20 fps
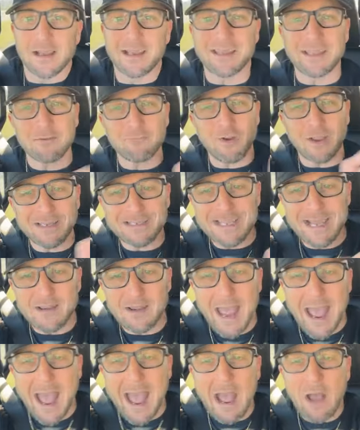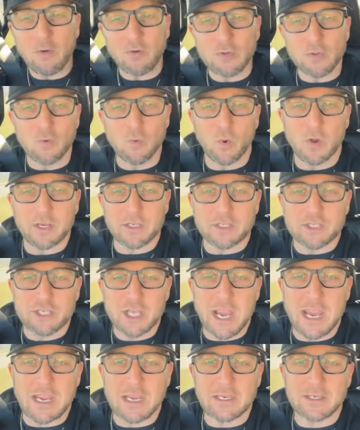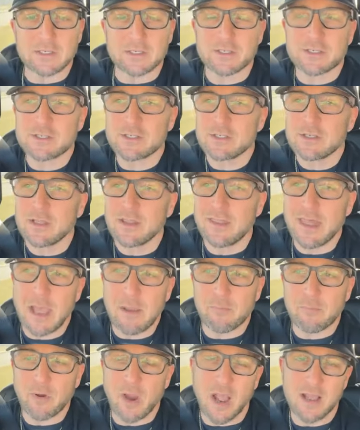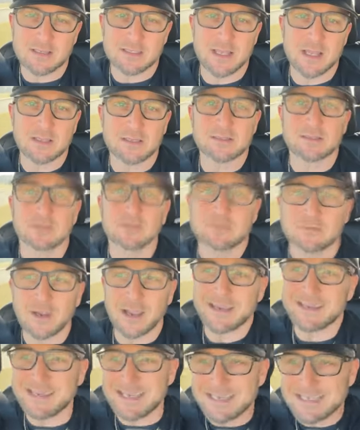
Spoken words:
And then write down how you want to change that process, right?